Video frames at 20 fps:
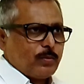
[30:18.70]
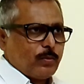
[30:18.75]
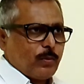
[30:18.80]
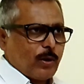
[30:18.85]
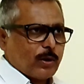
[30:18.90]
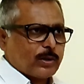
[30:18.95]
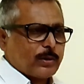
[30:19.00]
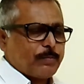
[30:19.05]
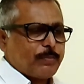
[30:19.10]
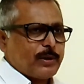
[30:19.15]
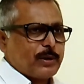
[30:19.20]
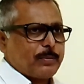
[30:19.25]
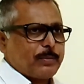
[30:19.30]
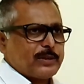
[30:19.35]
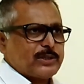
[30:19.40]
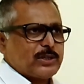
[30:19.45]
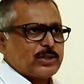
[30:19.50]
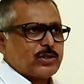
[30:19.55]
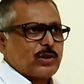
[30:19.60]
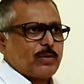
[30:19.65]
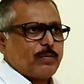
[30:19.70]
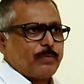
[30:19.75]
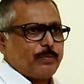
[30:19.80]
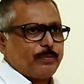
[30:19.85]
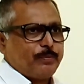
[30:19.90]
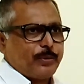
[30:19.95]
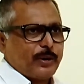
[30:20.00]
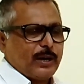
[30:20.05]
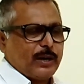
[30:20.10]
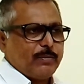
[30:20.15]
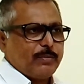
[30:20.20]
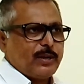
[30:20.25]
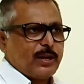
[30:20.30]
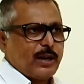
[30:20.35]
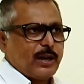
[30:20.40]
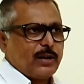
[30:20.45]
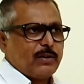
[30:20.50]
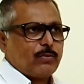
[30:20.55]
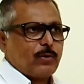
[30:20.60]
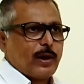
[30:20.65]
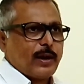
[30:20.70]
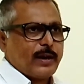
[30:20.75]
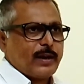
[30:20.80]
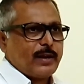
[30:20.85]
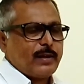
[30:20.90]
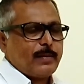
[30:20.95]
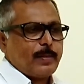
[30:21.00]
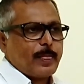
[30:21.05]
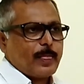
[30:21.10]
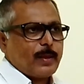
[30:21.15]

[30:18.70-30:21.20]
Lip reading: for the purposes of preliminary inquiry,